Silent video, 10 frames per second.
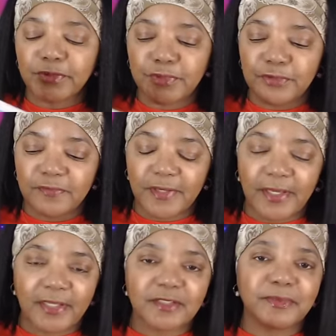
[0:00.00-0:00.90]
too
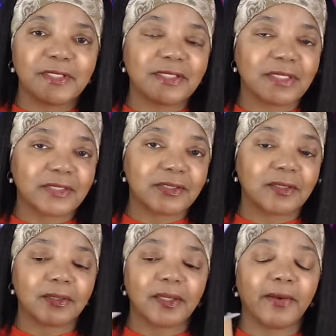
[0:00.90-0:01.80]
fast because I
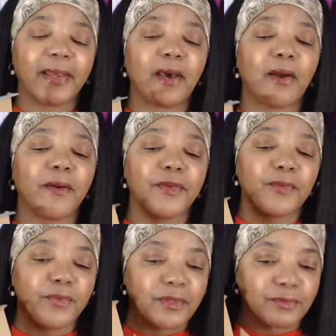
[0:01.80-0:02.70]
saw how I already
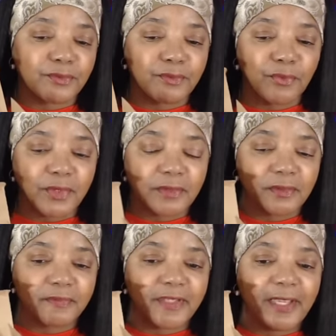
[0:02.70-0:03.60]
went through one
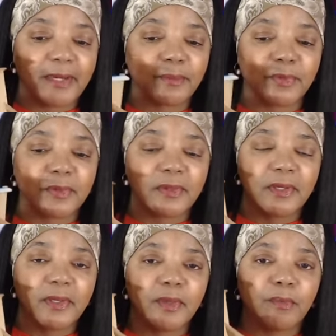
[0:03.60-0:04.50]
of the amber
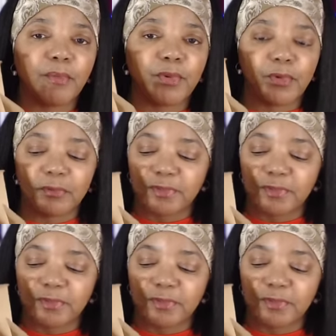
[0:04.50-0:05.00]
bulbs.